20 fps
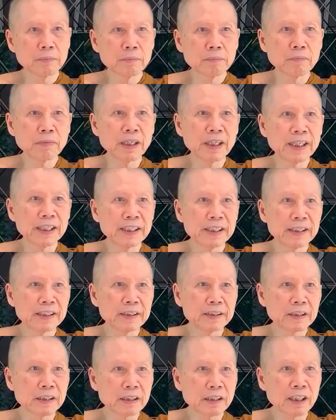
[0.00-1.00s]

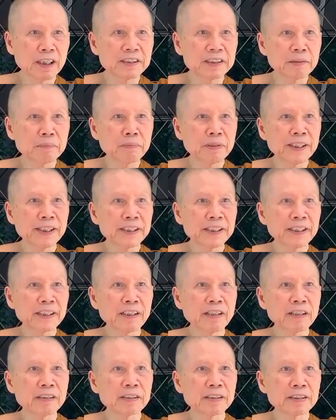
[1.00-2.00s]
By contemplating
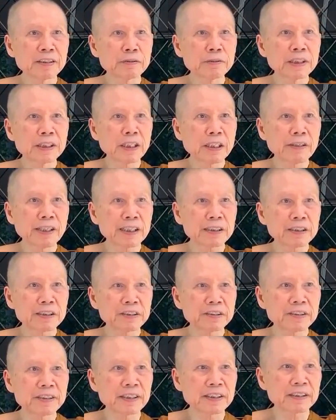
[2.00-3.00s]
on the three
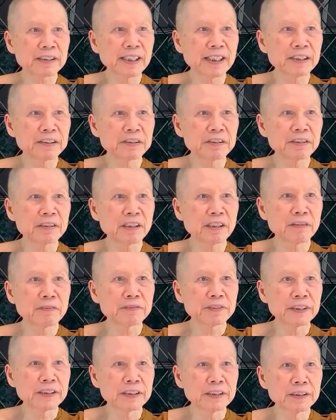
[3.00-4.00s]
characteristic nature of
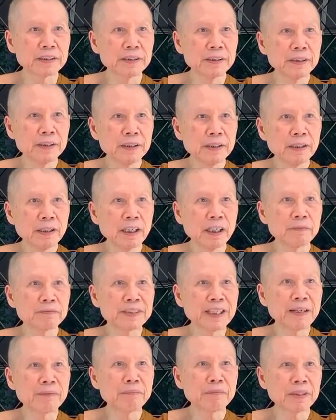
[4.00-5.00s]

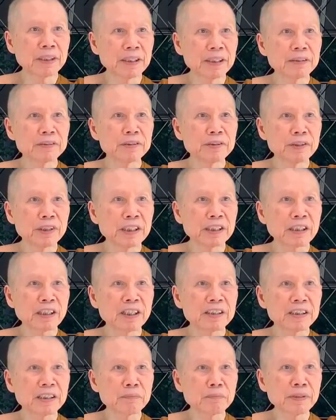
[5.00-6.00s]
Dhamma, you are
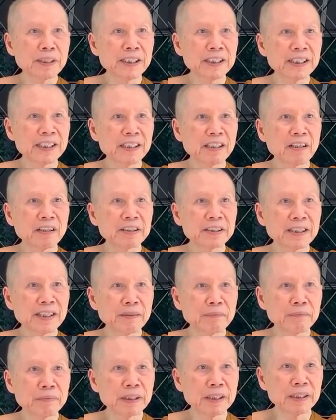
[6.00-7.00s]
contemplating on
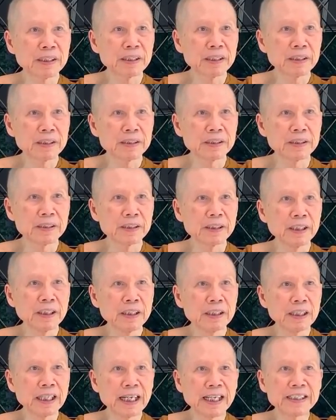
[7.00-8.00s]
Dhamma.
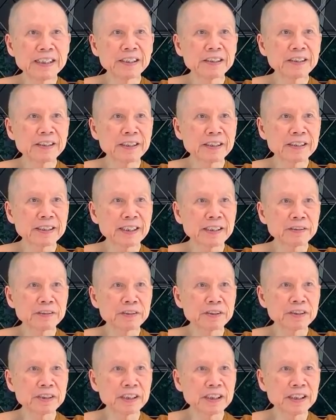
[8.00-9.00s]
Anything that
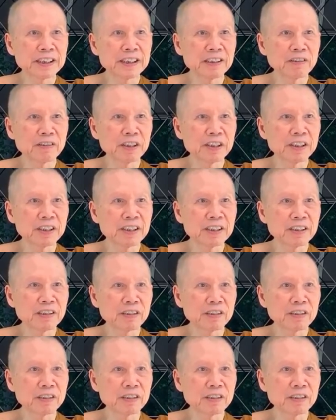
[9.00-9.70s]
you see or hear